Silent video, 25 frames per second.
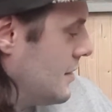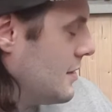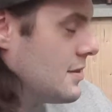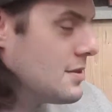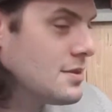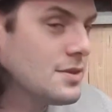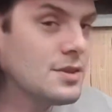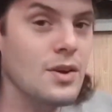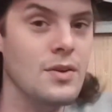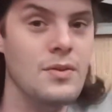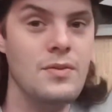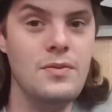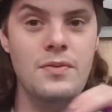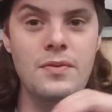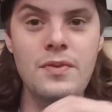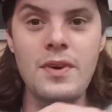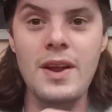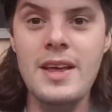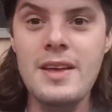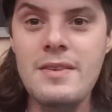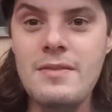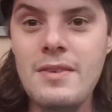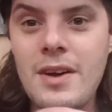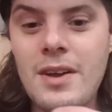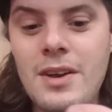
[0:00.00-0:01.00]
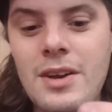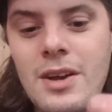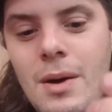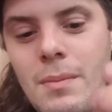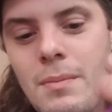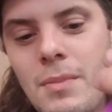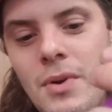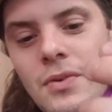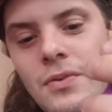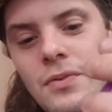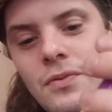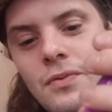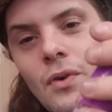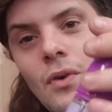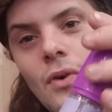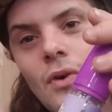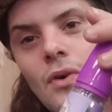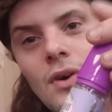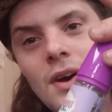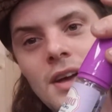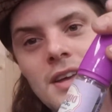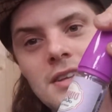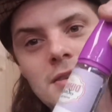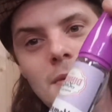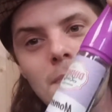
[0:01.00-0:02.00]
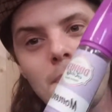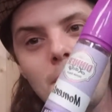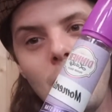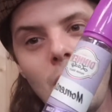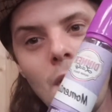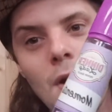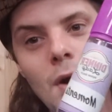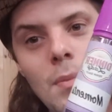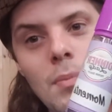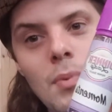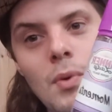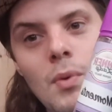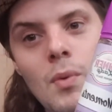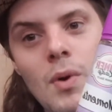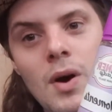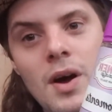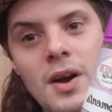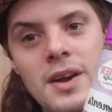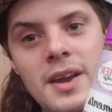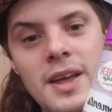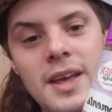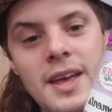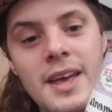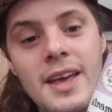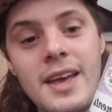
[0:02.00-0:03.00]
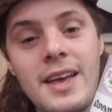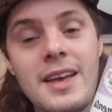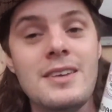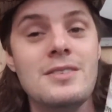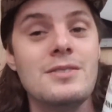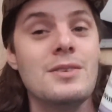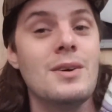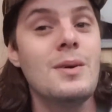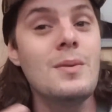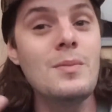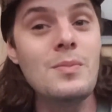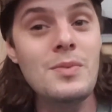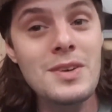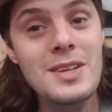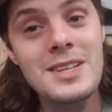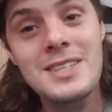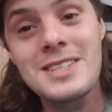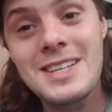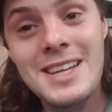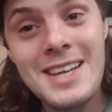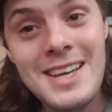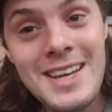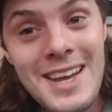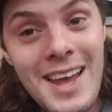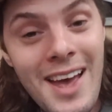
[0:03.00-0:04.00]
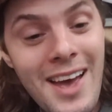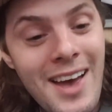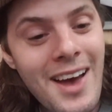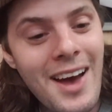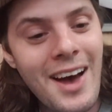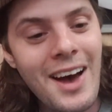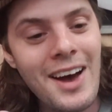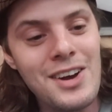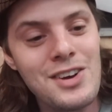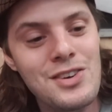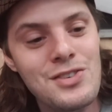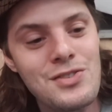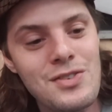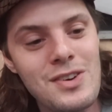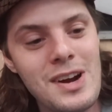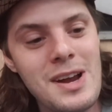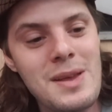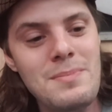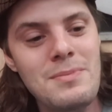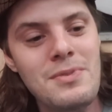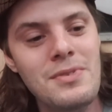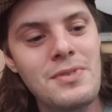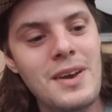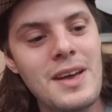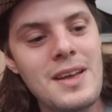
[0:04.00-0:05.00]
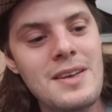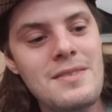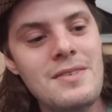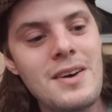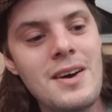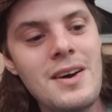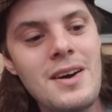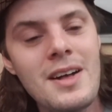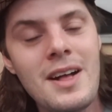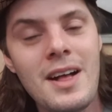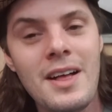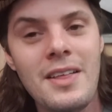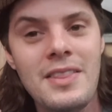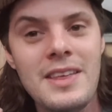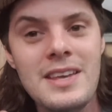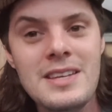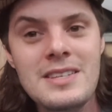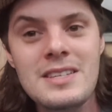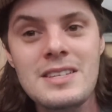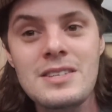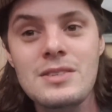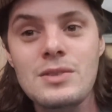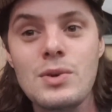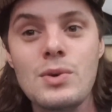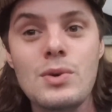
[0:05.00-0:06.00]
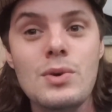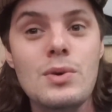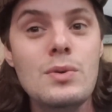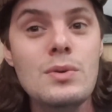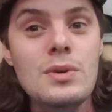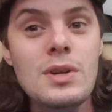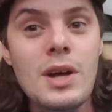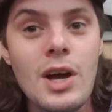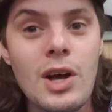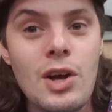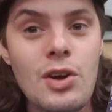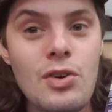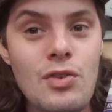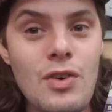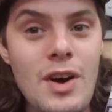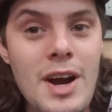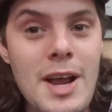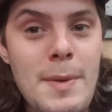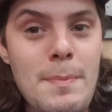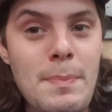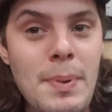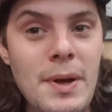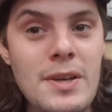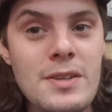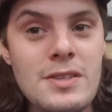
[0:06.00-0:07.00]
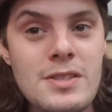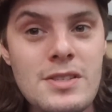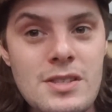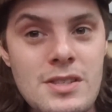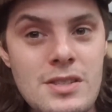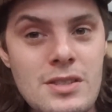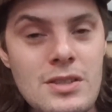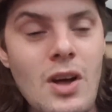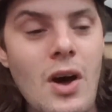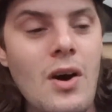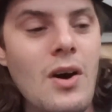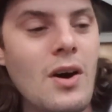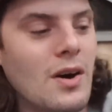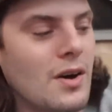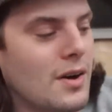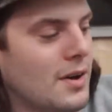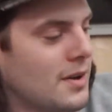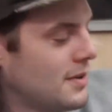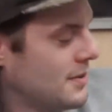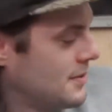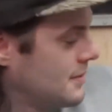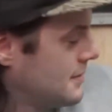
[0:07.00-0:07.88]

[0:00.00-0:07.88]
So flavour number 4 is a purple one. It is obviously a grape flavour. This is called Grape Star.